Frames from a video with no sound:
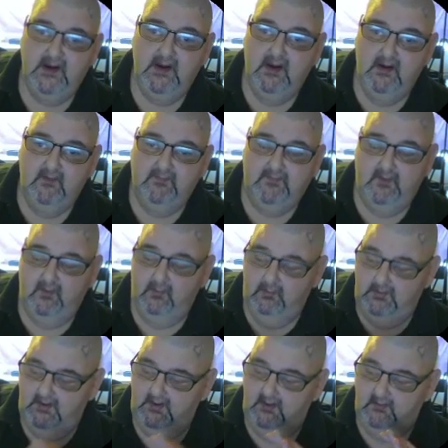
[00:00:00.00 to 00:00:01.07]
So what
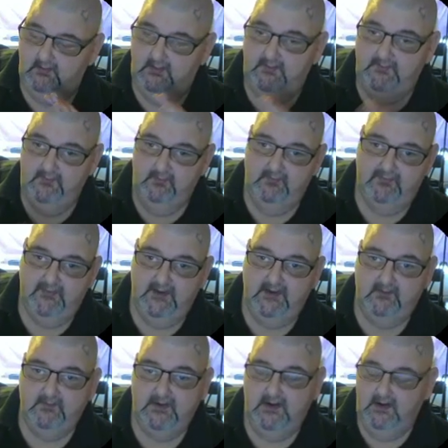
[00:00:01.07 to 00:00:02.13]
I'm going to do with them
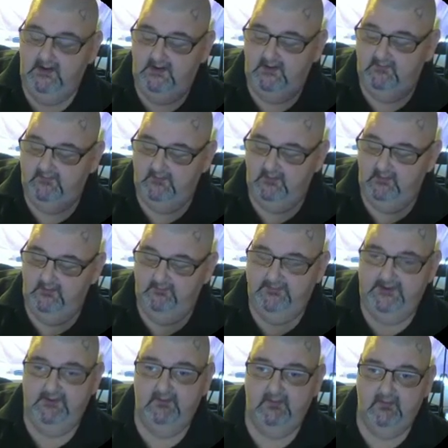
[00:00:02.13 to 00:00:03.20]
is I'm going to
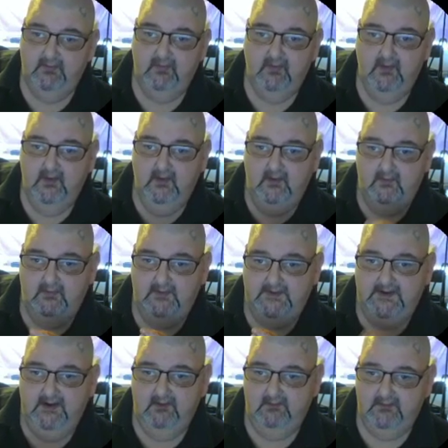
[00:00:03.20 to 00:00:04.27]
peel the
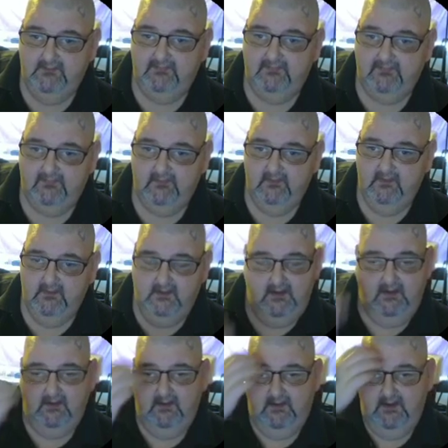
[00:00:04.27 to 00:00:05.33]
carrots
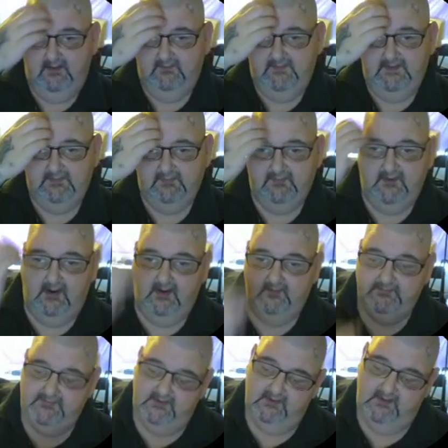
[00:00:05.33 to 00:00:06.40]
and take the tops
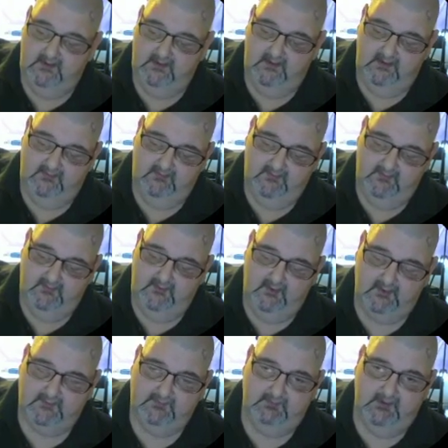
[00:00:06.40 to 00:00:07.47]
and the dark
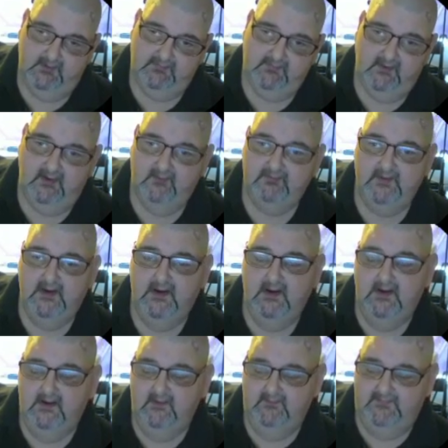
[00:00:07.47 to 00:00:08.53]
spots off.
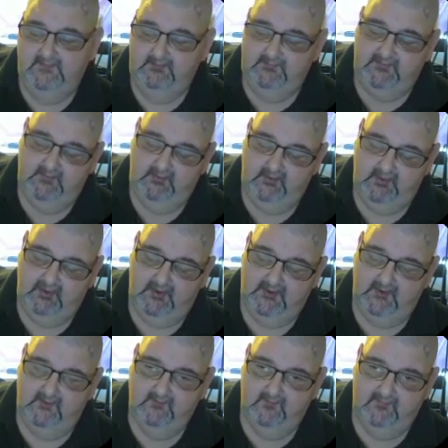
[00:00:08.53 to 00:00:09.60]
See what they look like
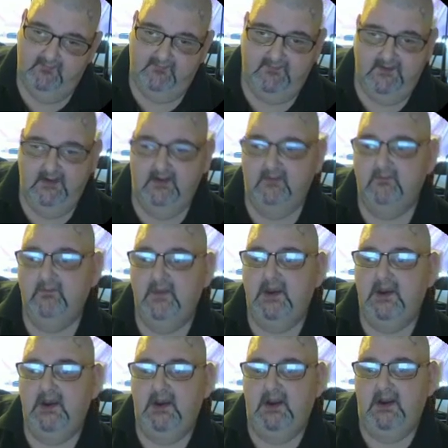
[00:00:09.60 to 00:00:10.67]
under the skin.
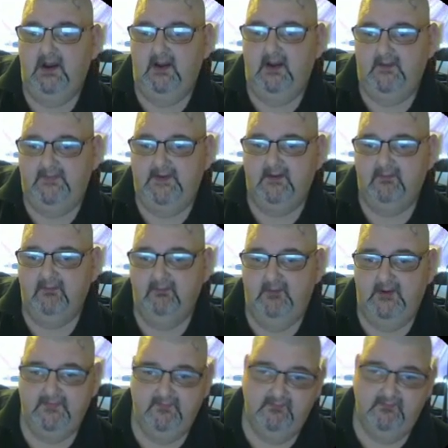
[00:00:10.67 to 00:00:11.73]
Take as much
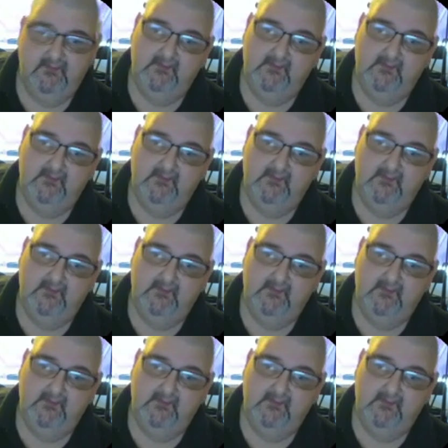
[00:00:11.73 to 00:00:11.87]
of them